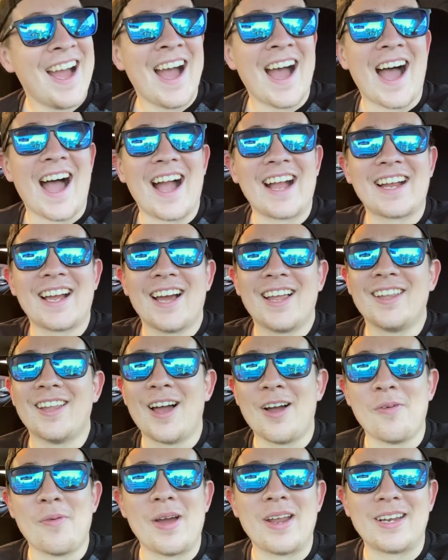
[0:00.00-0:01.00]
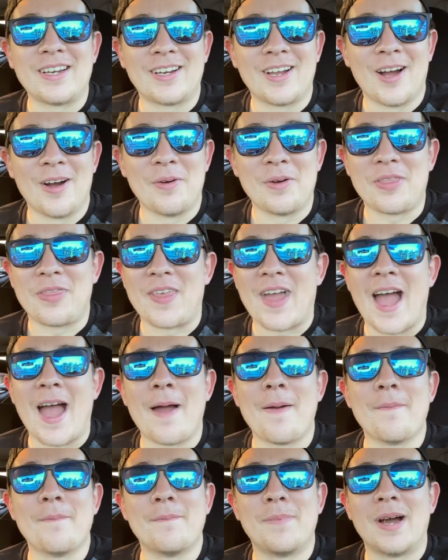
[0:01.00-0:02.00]
I got a long way to go with
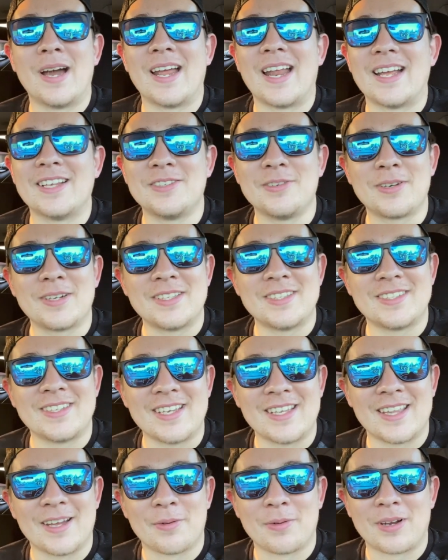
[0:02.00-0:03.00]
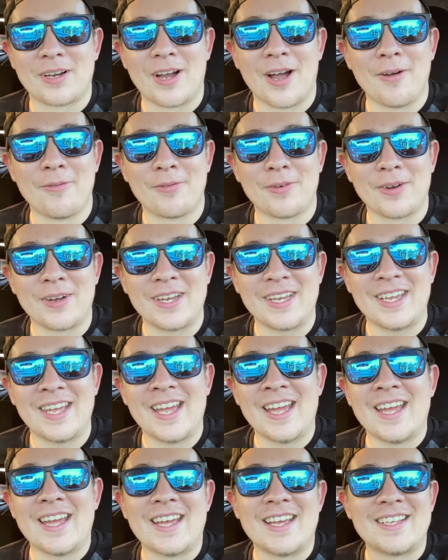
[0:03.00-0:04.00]
that. But as you can see, the recovery
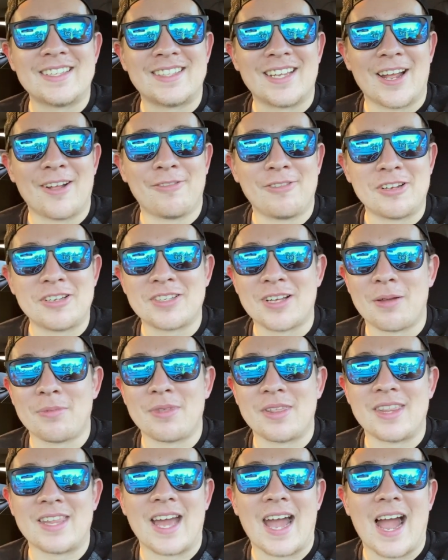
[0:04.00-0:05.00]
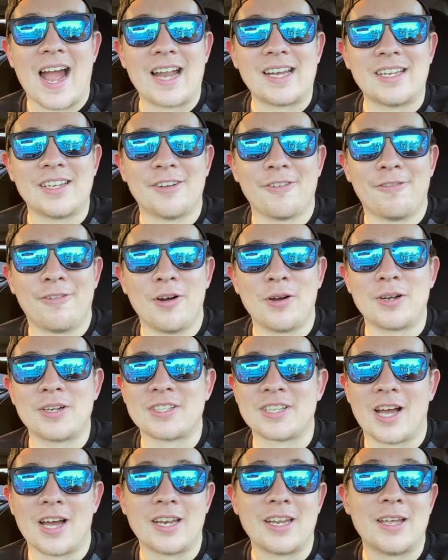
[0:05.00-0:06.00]
is definitely something that I need to focus
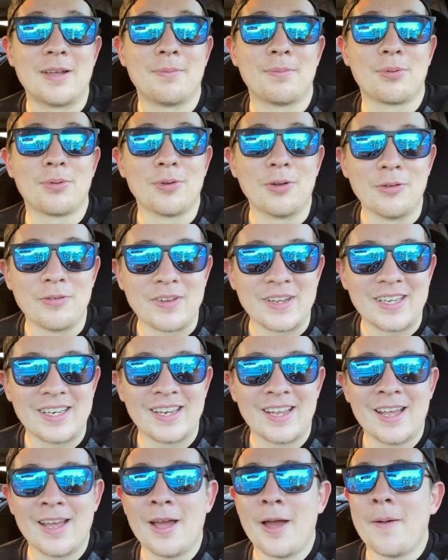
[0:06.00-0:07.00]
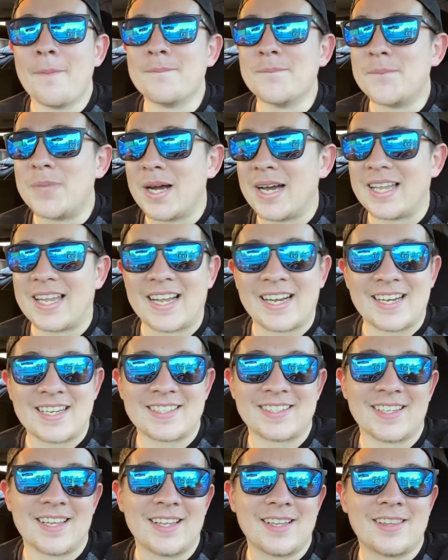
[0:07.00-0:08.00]
on improving. But like I
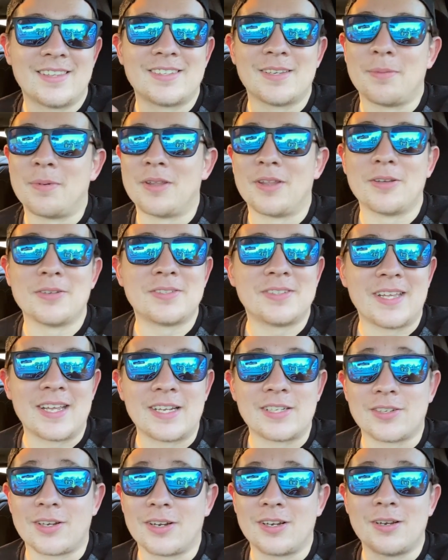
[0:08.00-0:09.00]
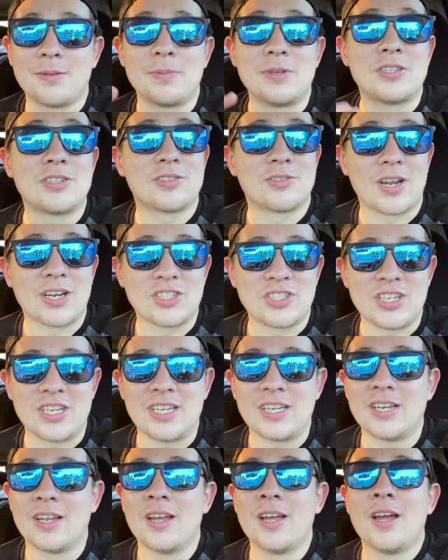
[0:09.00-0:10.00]
said, some of those things are going to be
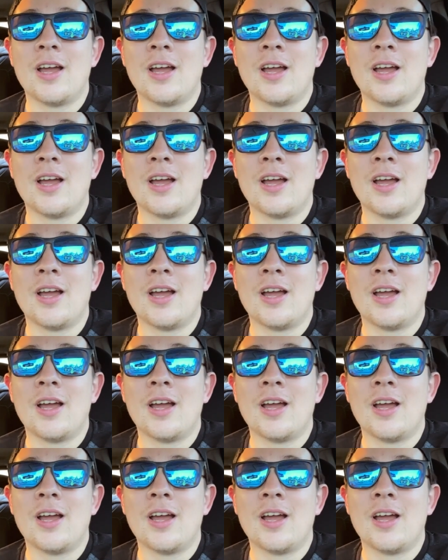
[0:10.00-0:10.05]
stretching,